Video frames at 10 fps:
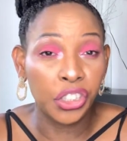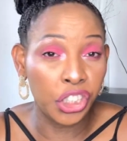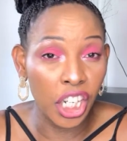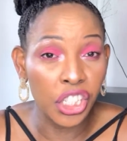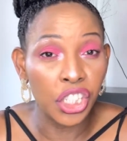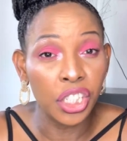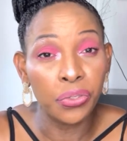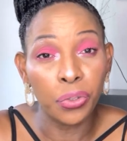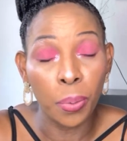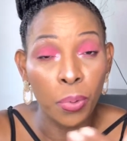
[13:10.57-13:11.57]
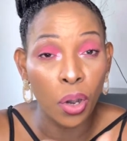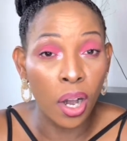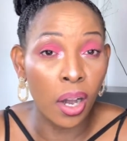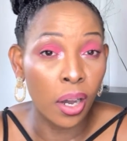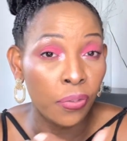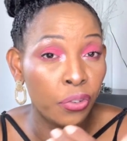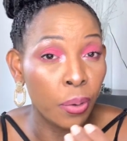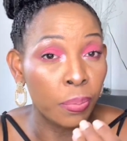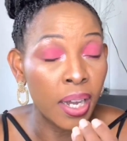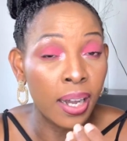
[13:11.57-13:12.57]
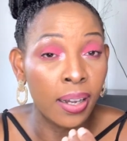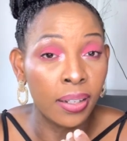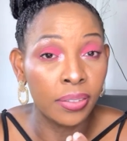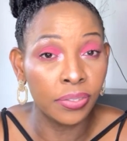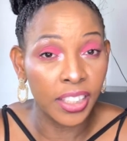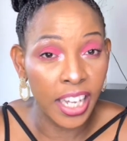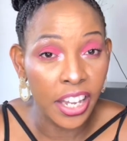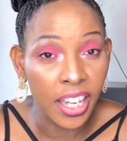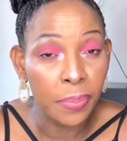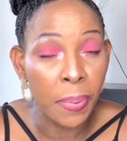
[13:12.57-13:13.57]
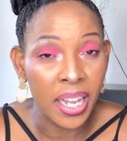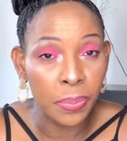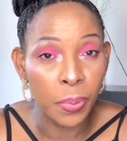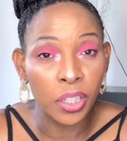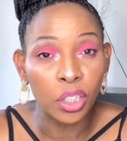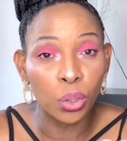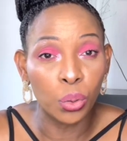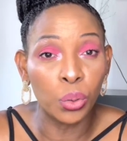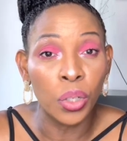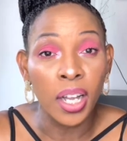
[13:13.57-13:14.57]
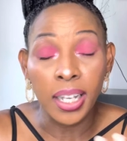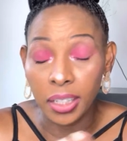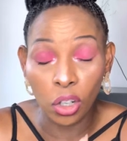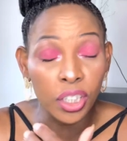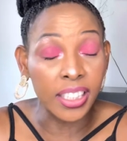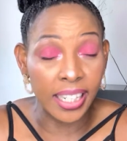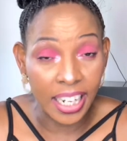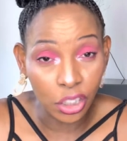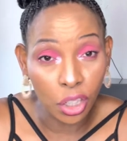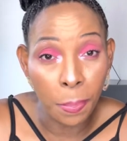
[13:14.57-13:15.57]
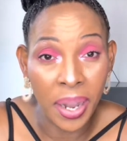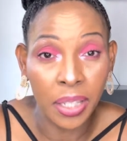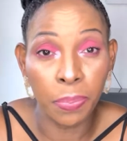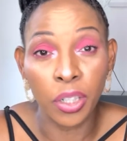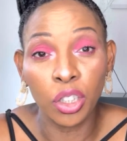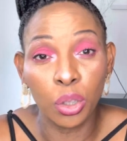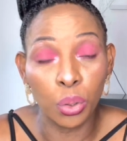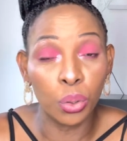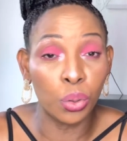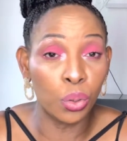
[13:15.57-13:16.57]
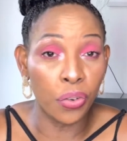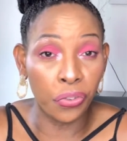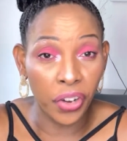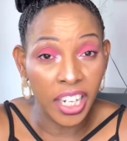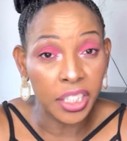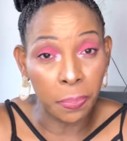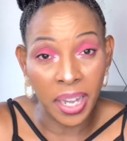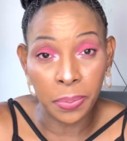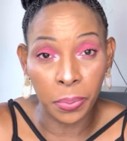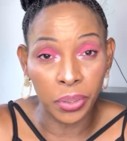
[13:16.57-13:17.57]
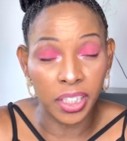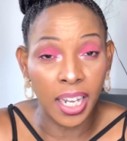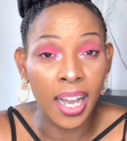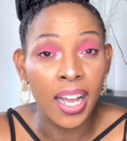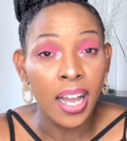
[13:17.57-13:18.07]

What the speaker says: change it from Kenyan passport to, you know, international passport to French passport. Yeah,